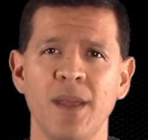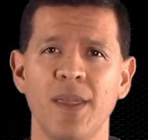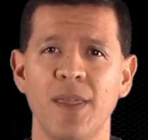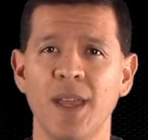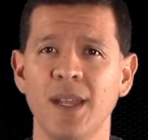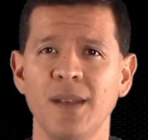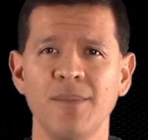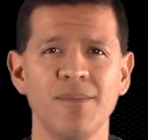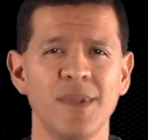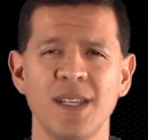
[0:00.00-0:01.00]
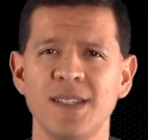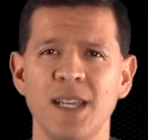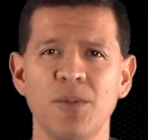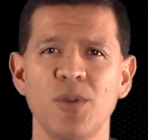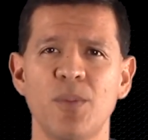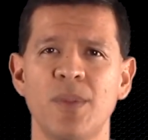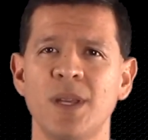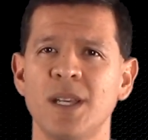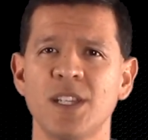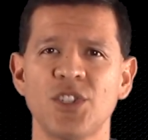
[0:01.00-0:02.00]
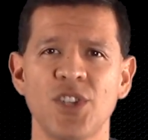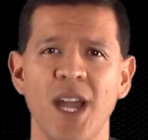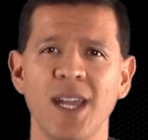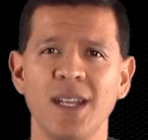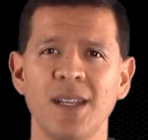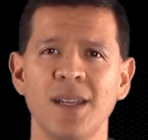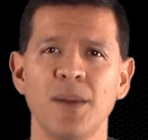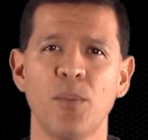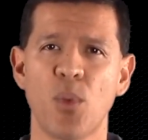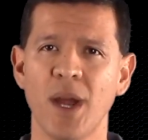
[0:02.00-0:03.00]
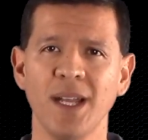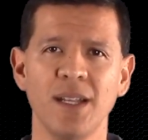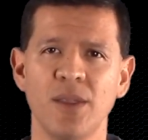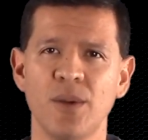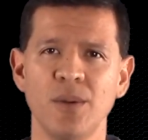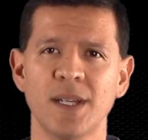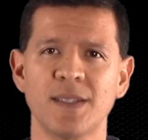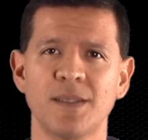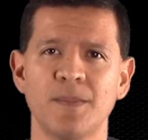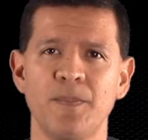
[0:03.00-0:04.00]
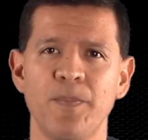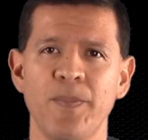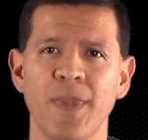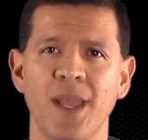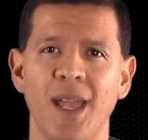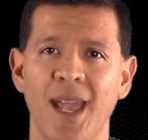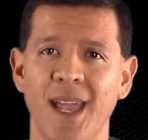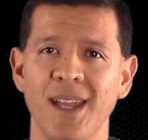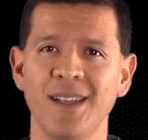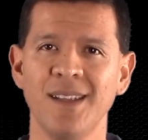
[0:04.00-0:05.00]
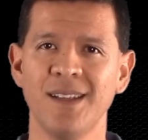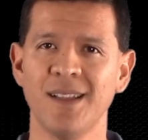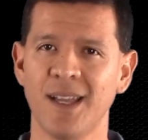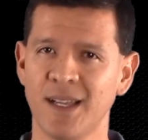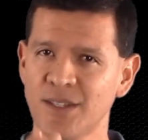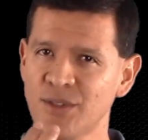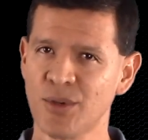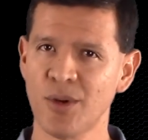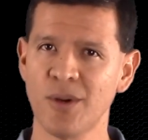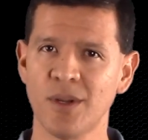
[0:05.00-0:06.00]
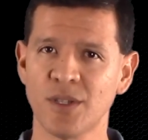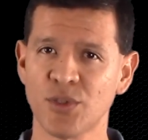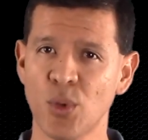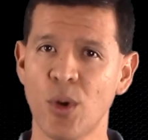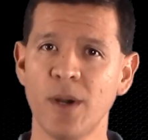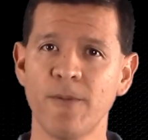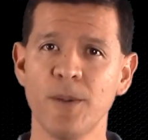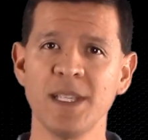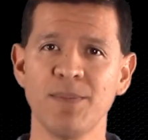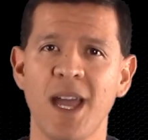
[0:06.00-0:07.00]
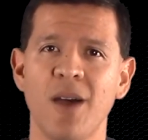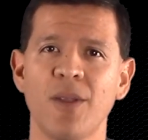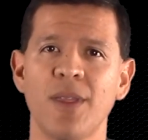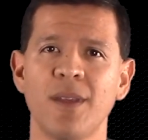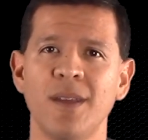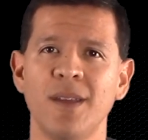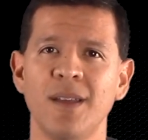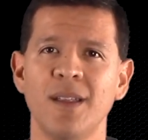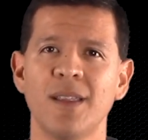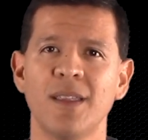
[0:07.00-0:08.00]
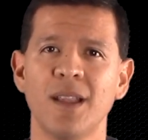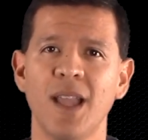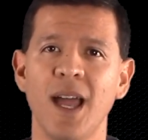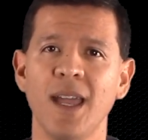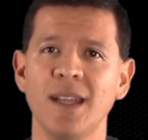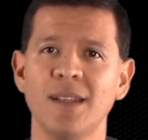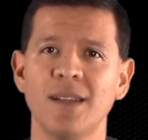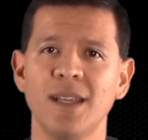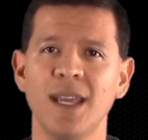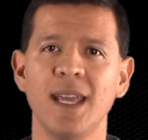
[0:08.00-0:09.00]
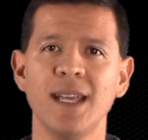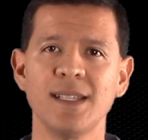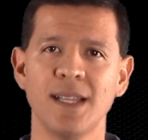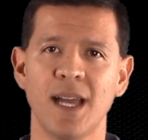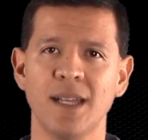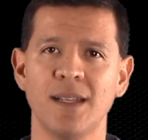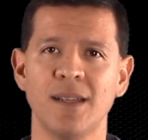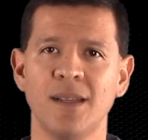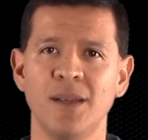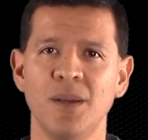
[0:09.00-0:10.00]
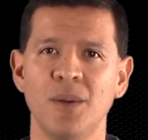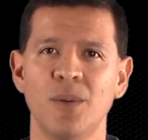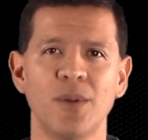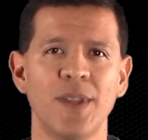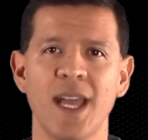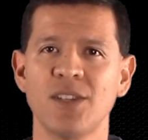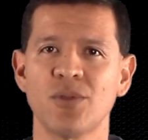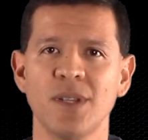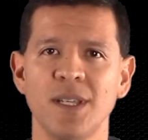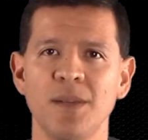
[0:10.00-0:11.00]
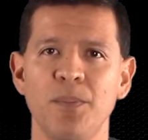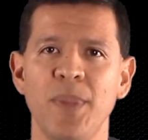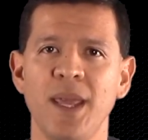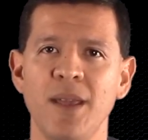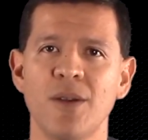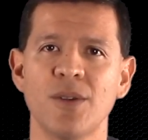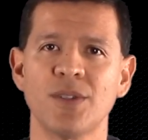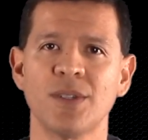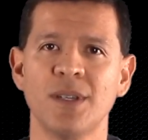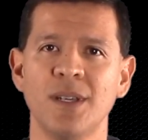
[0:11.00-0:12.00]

then he's able to shine brightly through us. And like a sword from his mouth, the light, his light, will naturally pierce